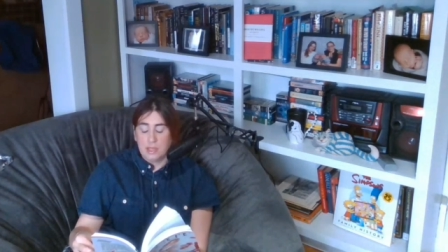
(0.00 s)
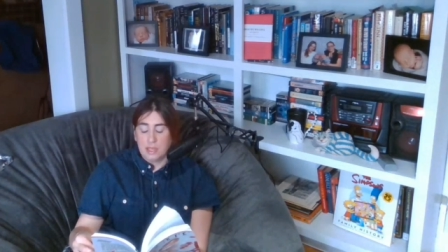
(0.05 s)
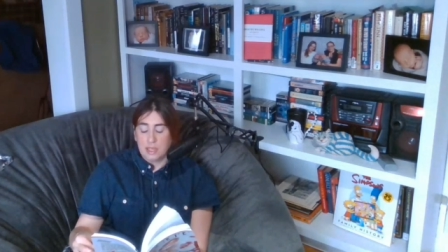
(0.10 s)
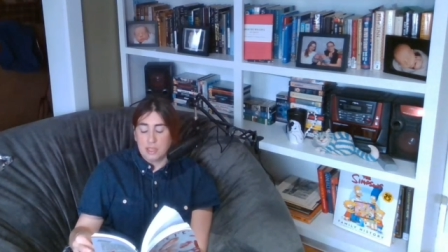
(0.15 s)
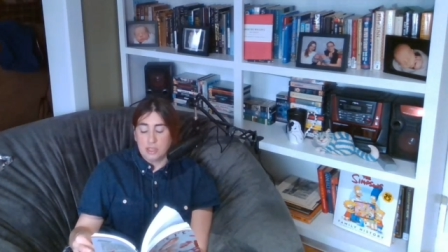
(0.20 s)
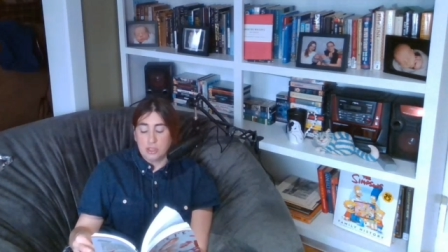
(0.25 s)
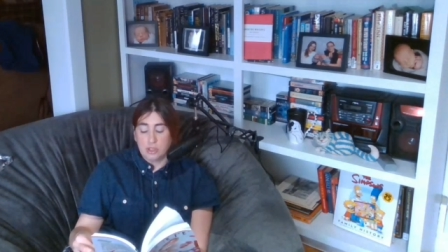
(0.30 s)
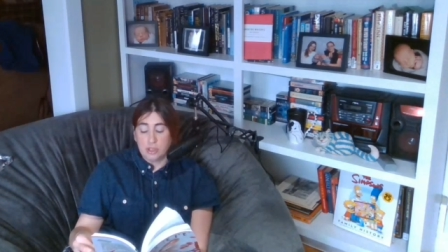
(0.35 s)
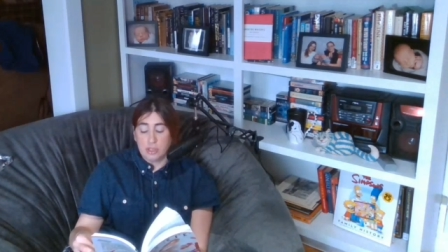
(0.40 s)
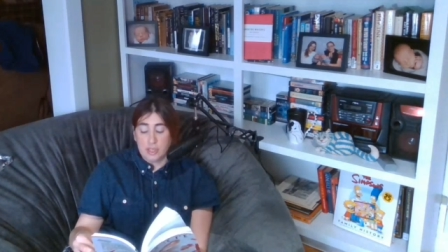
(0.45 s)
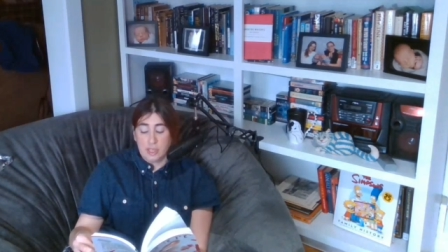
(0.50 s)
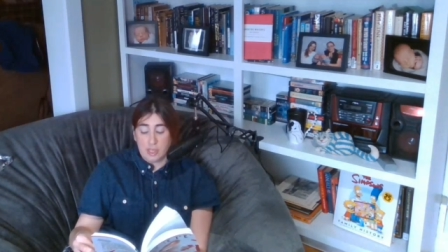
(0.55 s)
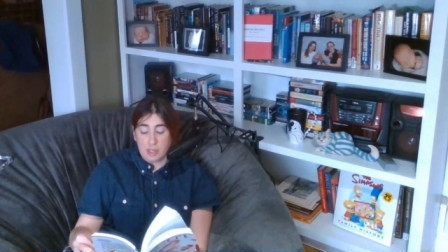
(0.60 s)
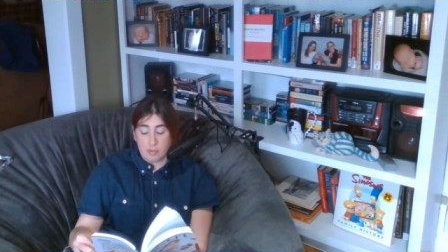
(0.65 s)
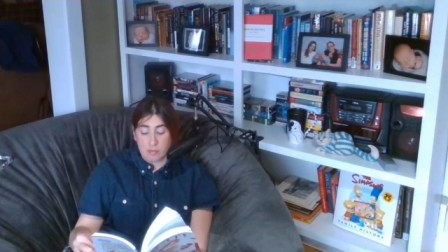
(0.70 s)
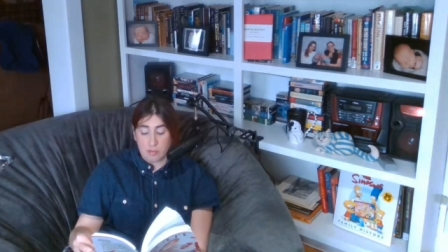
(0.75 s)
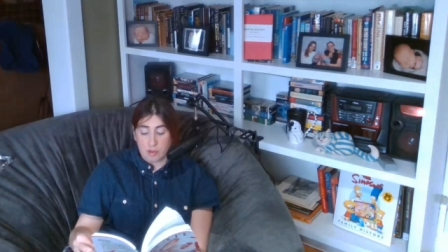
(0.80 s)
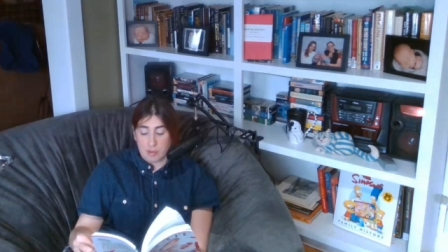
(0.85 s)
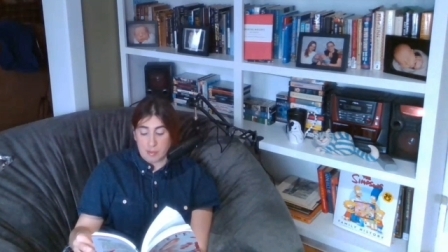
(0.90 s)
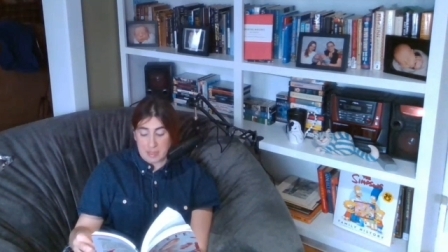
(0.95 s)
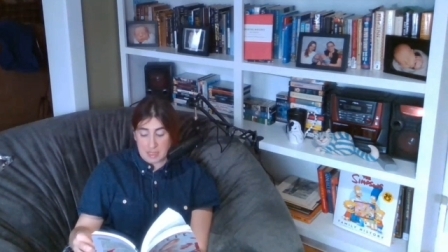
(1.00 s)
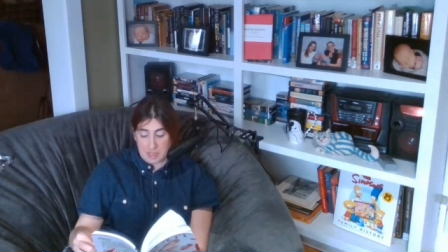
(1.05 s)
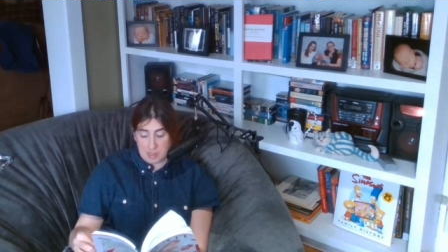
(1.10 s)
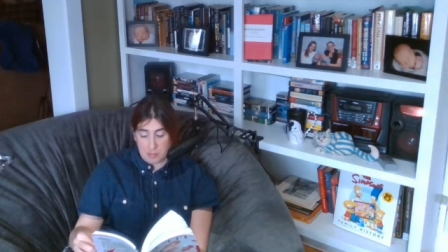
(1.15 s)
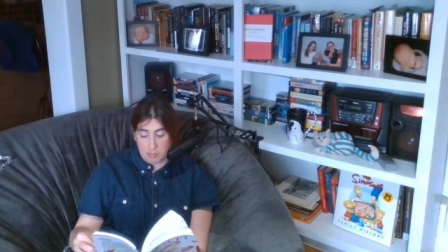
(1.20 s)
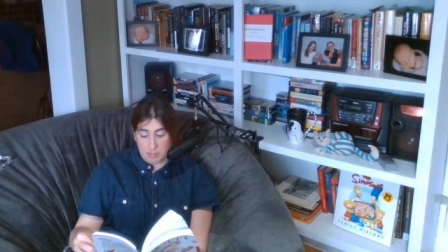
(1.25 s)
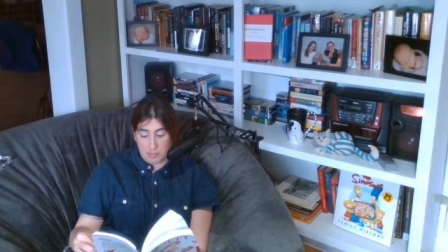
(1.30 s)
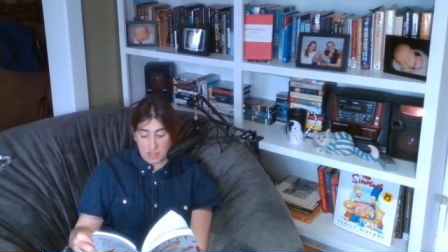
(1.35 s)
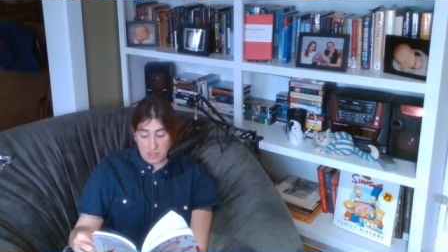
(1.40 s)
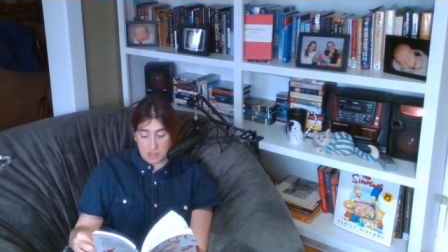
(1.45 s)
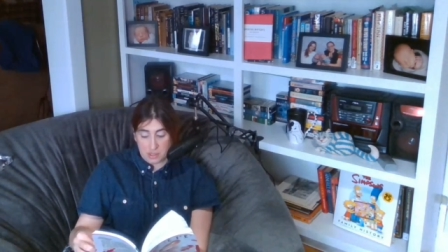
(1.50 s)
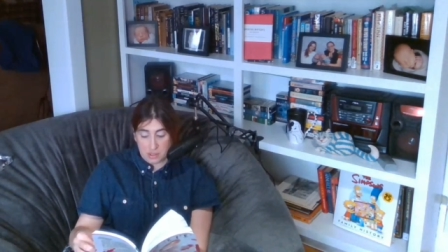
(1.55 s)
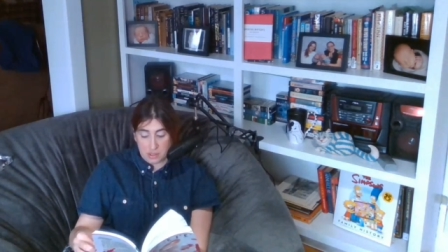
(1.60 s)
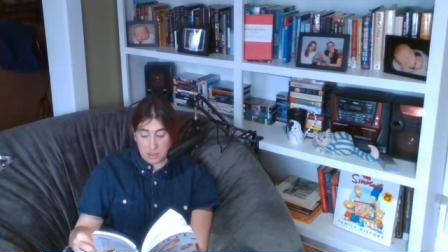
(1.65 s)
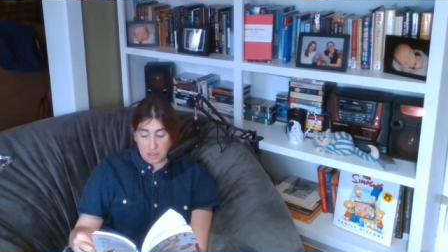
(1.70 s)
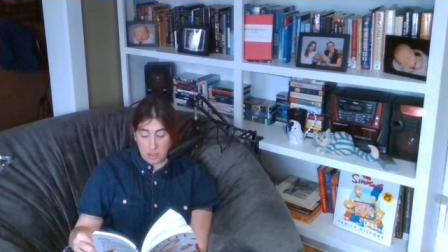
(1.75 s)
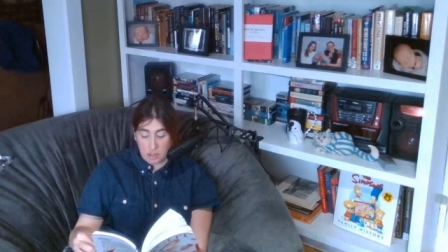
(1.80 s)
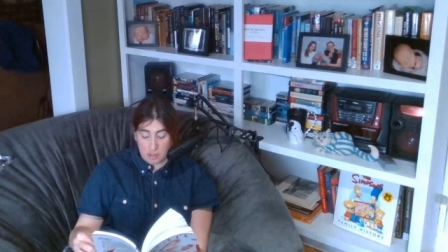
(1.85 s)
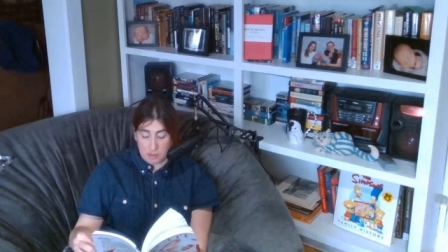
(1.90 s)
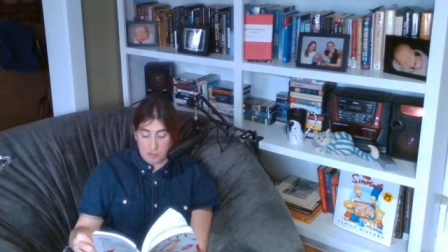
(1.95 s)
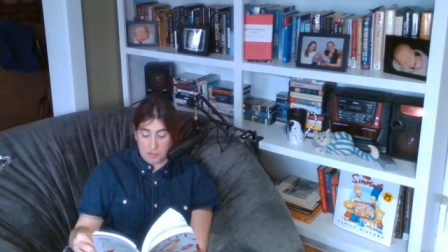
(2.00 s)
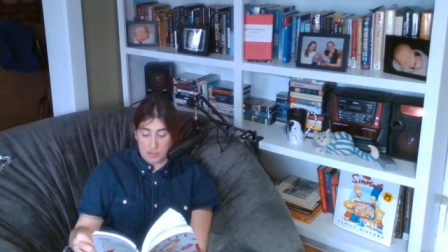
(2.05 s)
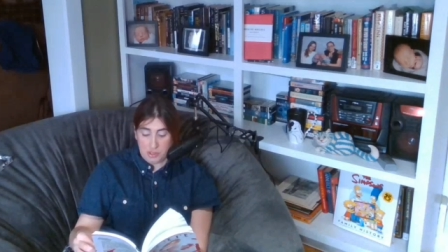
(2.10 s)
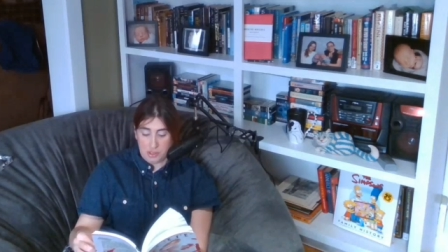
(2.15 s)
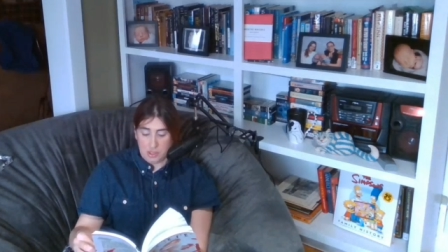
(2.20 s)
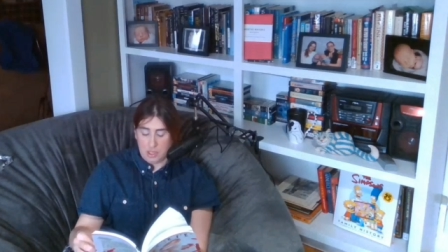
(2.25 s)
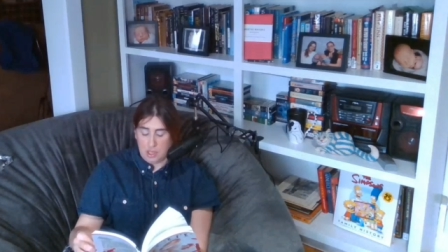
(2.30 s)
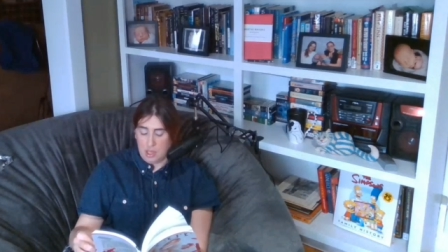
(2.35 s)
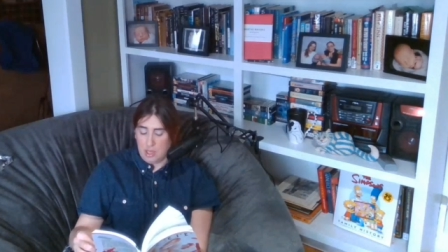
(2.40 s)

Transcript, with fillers: and drinking from it in big gulps.